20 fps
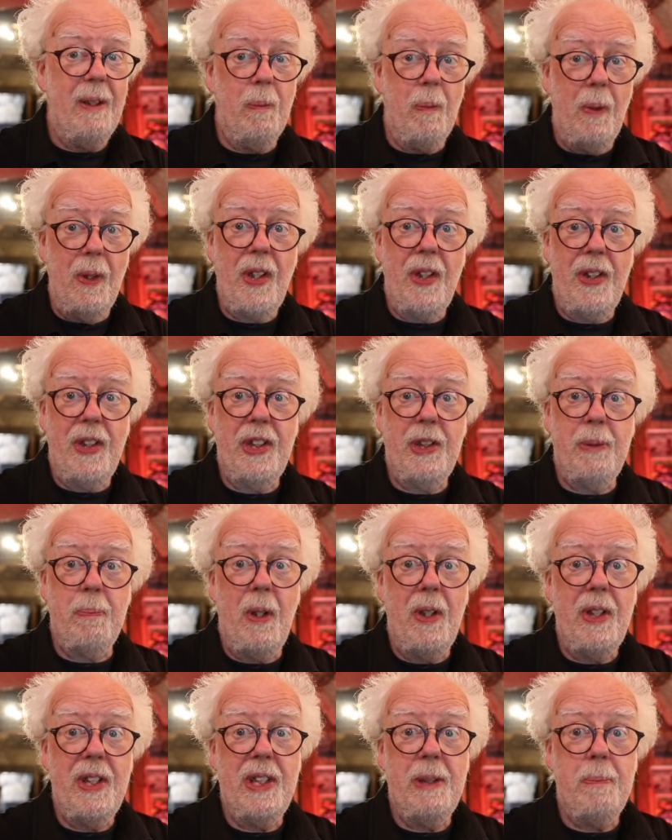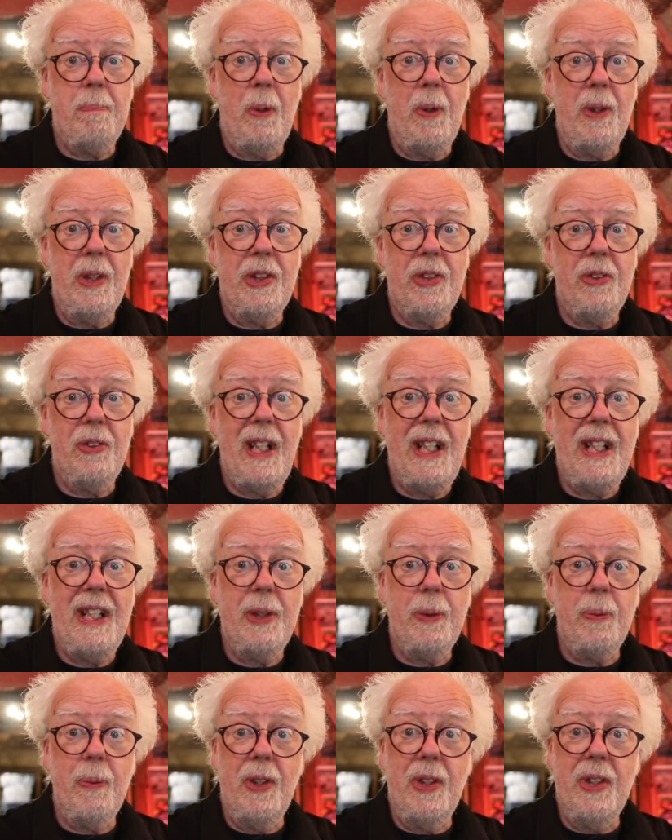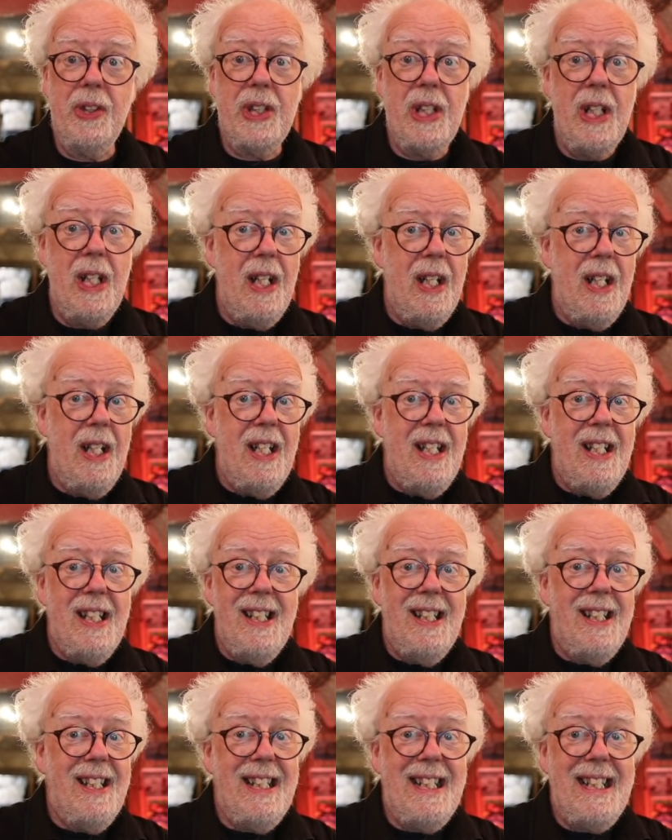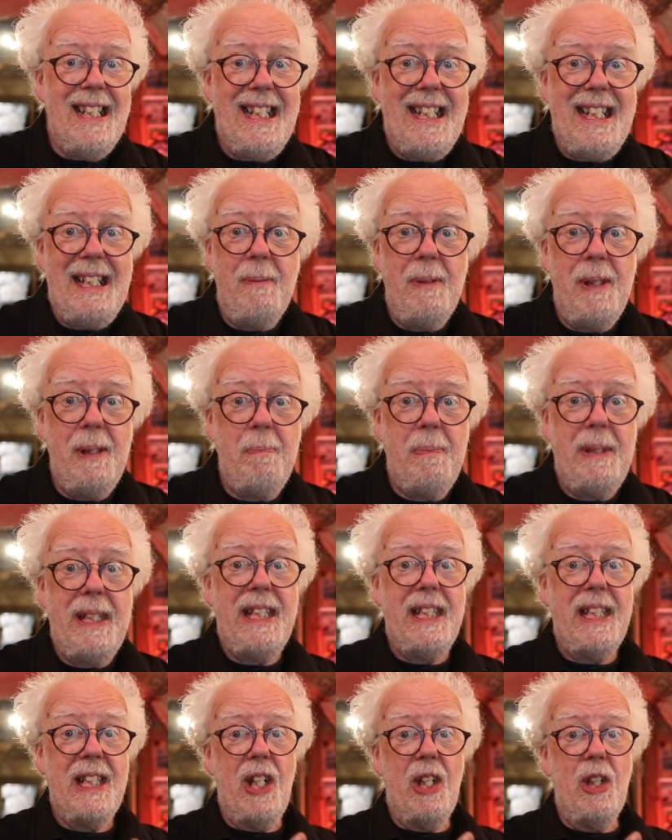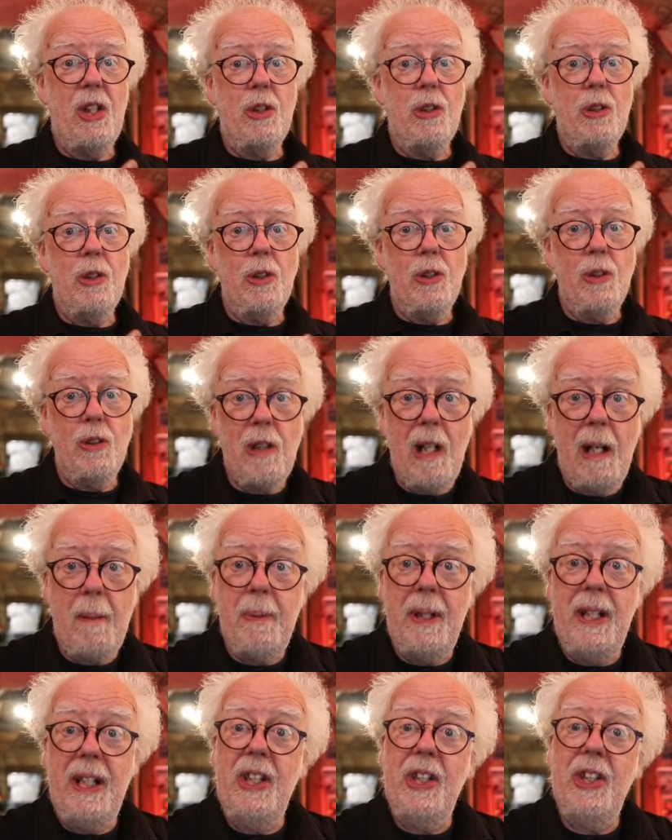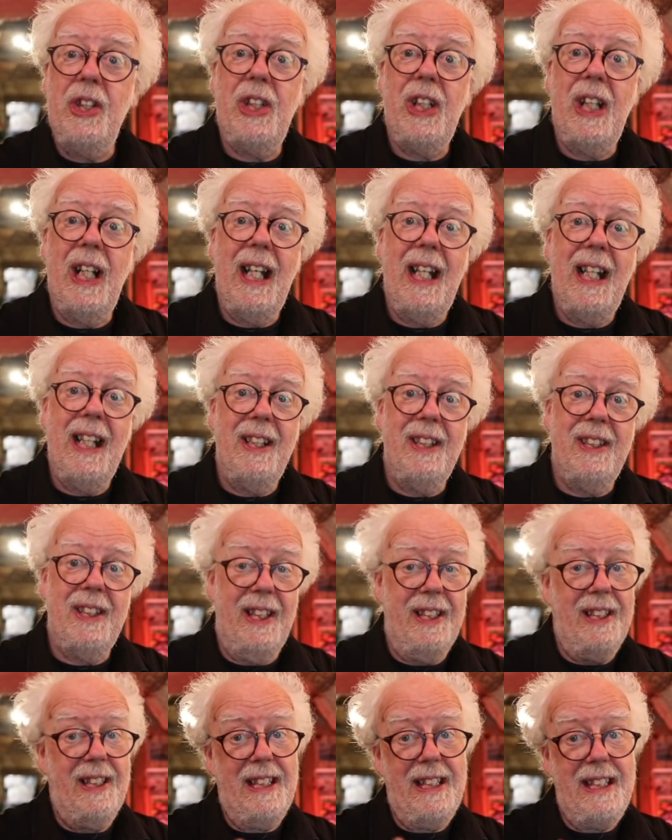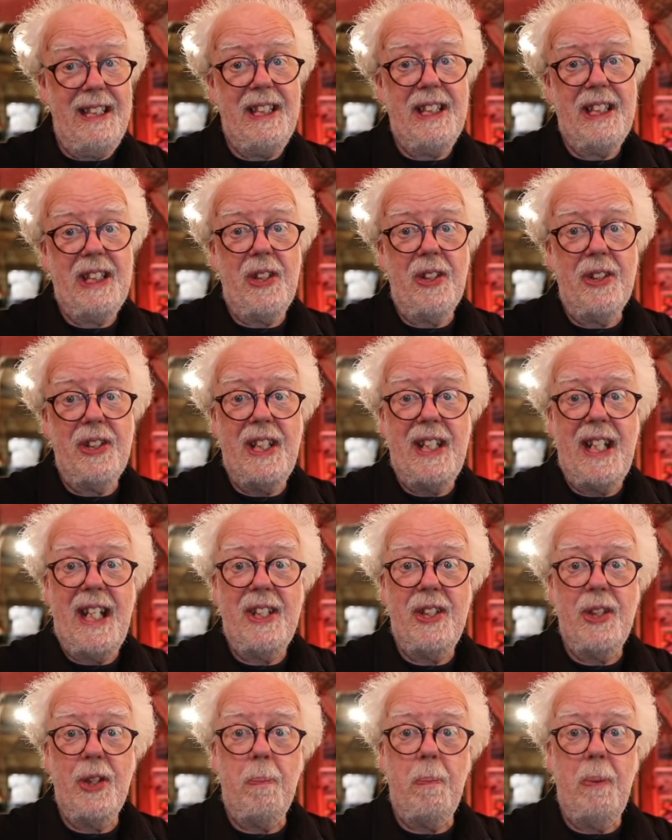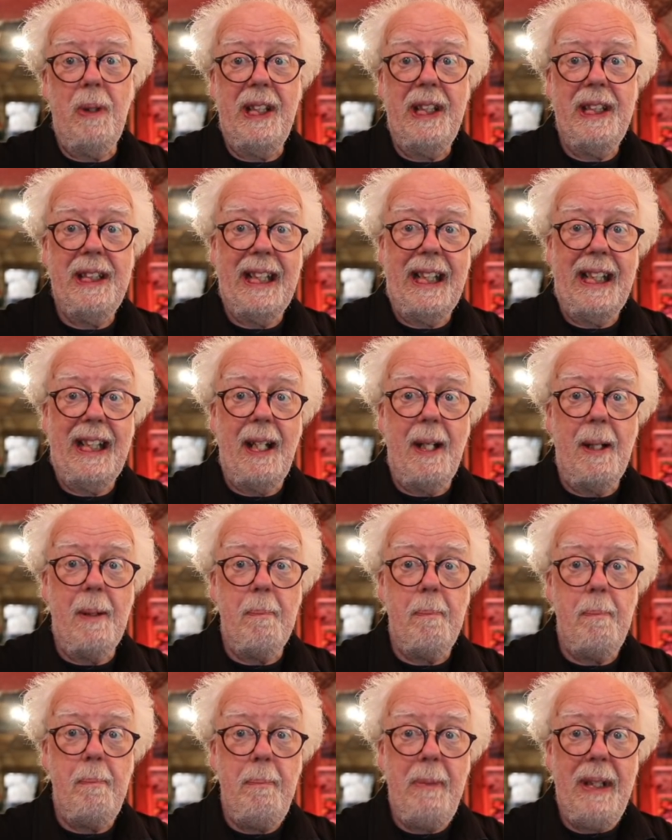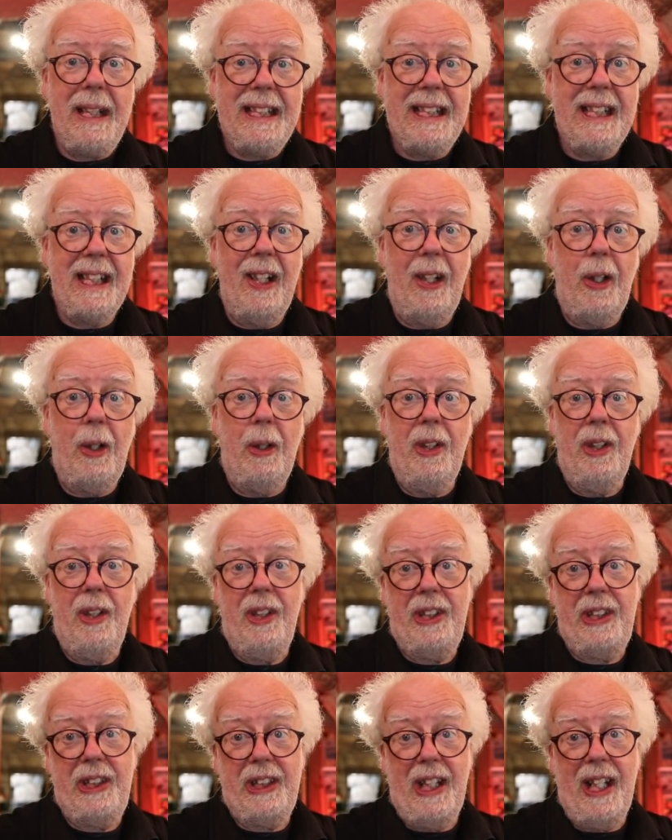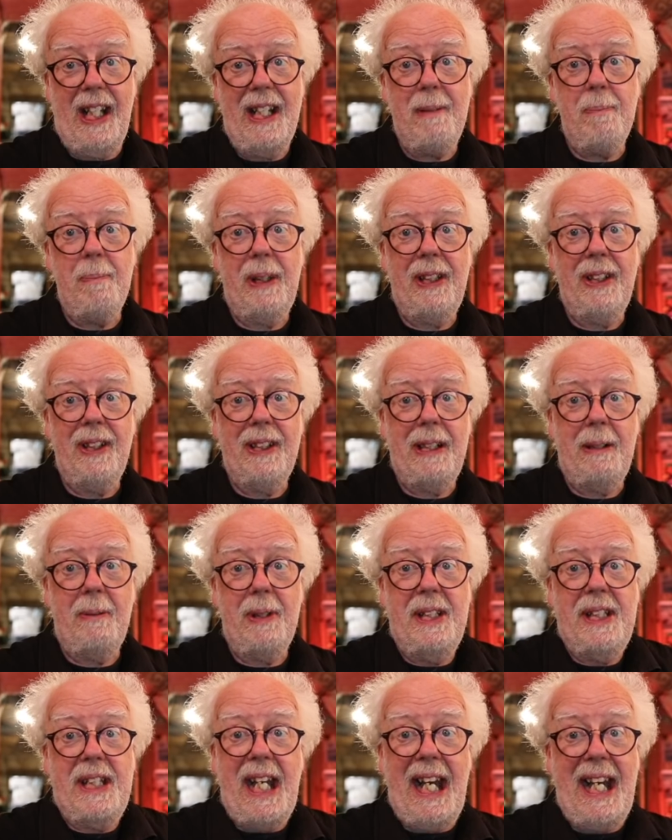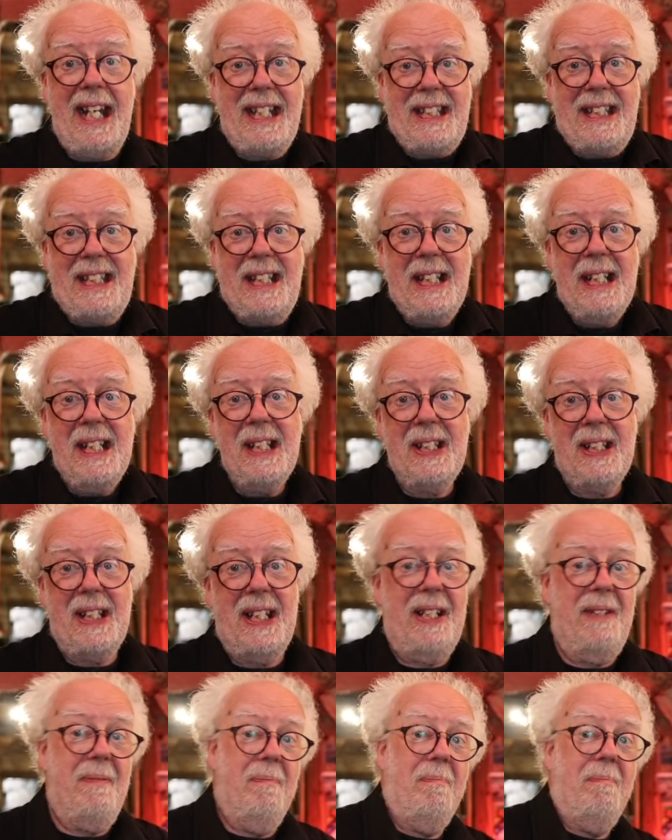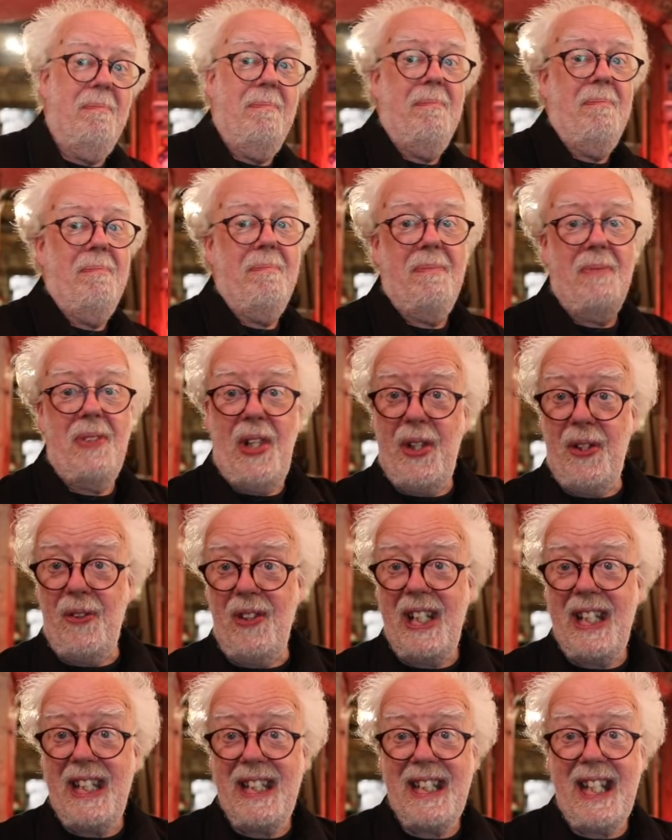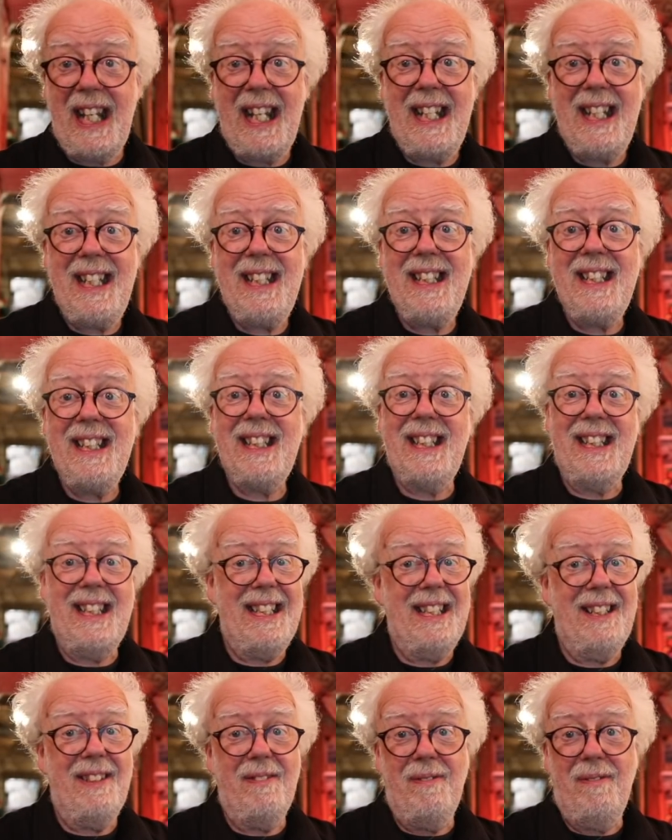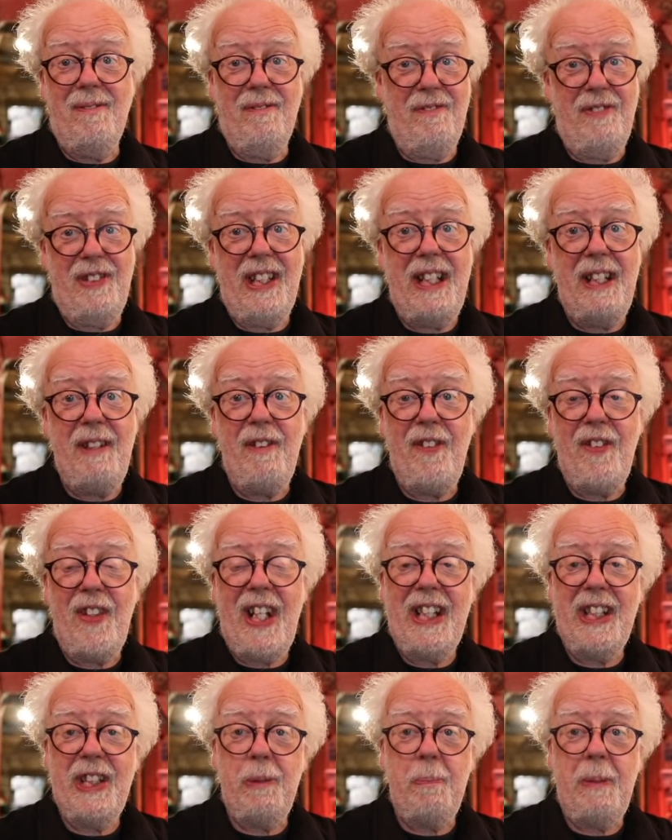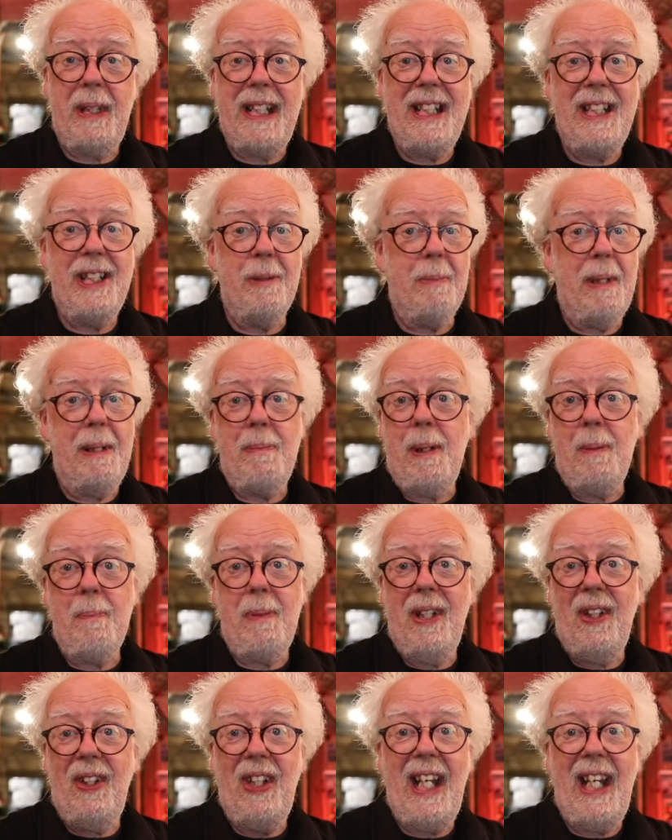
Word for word: one of the smartest points raised was it would be rubbish as an intercontinental ballistic missile site because it would take like three days at very fast speeds, maybe a bit